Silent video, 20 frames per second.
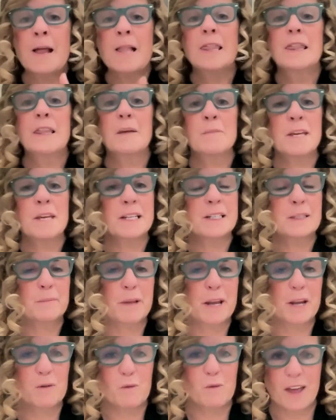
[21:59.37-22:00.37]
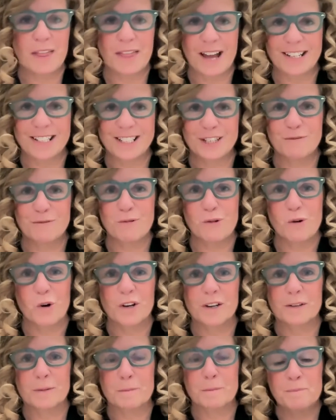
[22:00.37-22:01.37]
Let me explain why that's
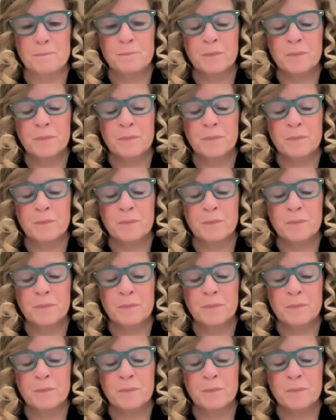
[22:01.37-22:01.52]
important.